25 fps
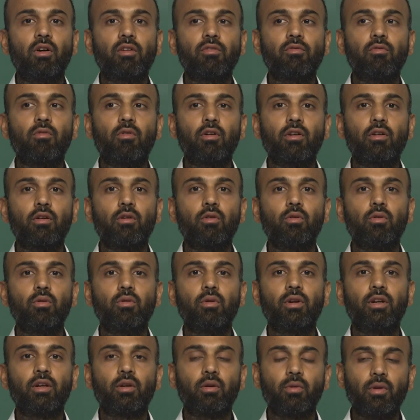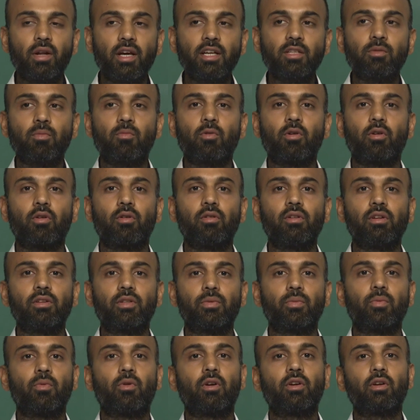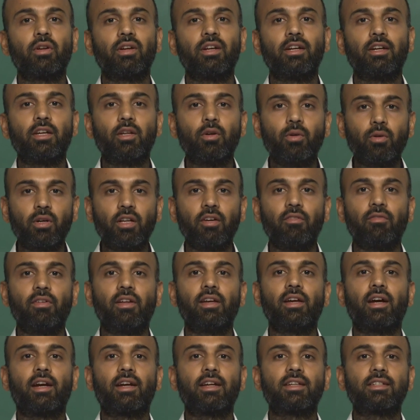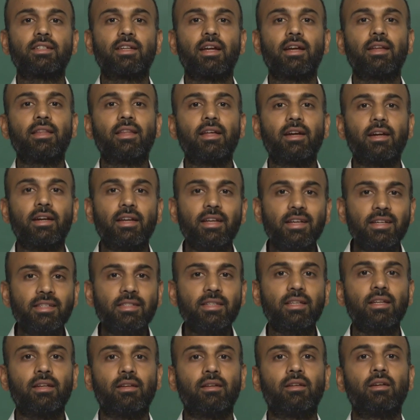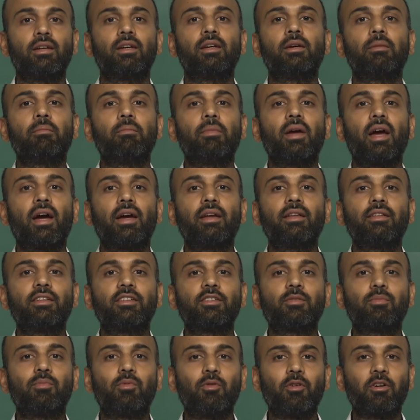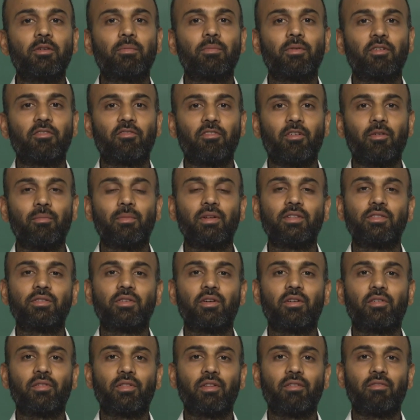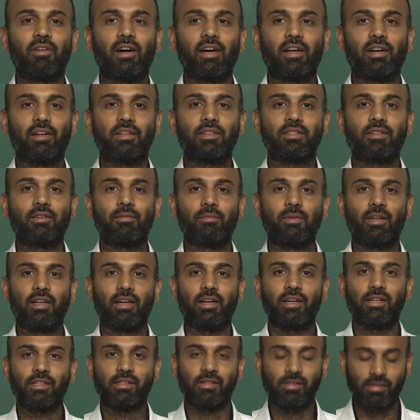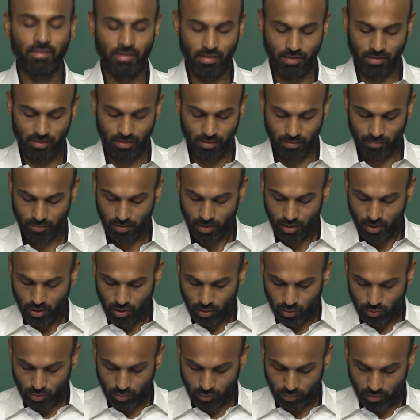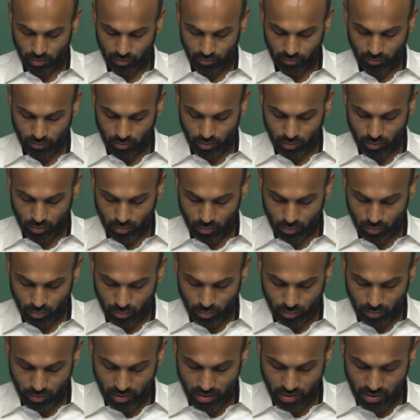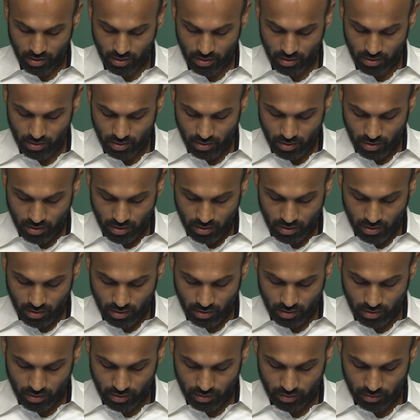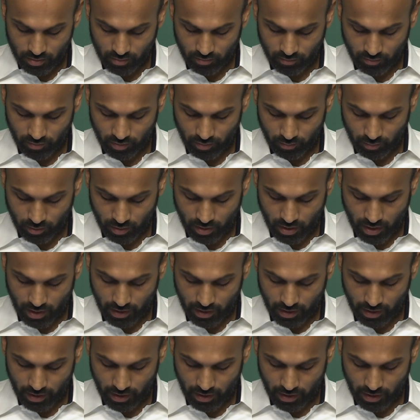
what we want to do in today's module is we want to intuitively understand the reason behind this poor performance of the wireless communication system. So, what we want to do today is we would